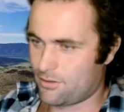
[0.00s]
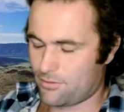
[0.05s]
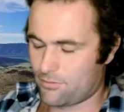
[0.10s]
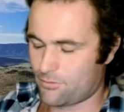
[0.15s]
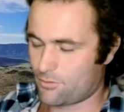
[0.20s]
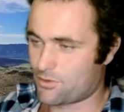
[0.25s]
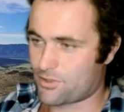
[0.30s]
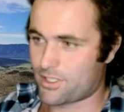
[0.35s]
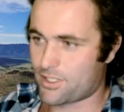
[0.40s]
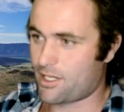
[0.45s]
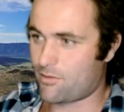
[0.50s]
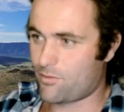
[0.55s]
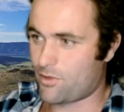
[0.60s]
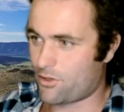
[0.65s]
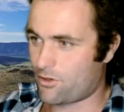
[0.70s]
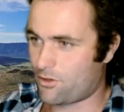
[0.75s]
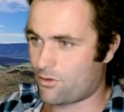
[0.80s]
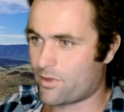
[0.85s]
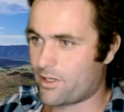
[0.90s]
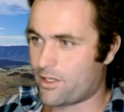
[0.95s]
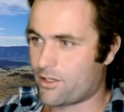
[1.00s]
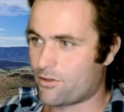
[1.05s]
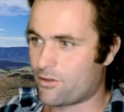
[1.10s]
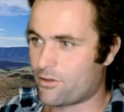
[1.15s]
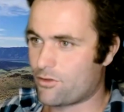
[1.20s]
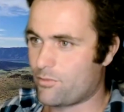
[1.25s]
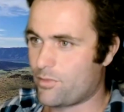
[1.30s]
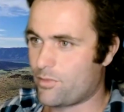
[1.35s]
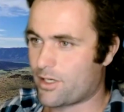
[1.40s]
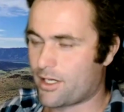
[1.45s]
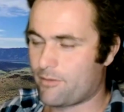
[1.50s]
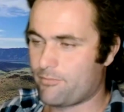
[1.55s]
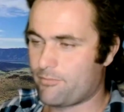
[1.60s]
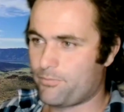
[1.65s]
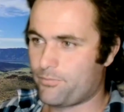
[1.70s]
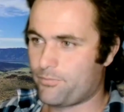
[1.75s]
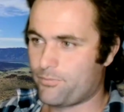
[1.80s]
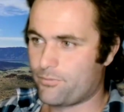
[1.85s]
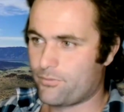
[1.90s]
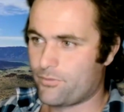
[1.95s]
we'll see. I might not win at all, but
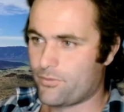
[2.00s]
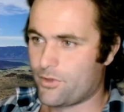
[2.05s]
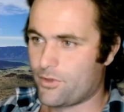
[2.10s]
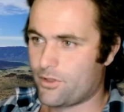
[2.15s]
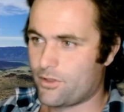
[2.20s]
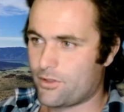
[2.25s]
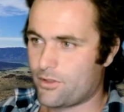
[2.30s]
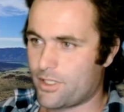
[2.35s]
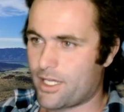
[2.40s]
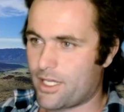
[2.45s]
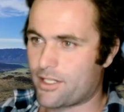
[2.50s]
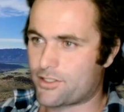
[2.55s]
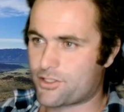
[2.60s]
yeah,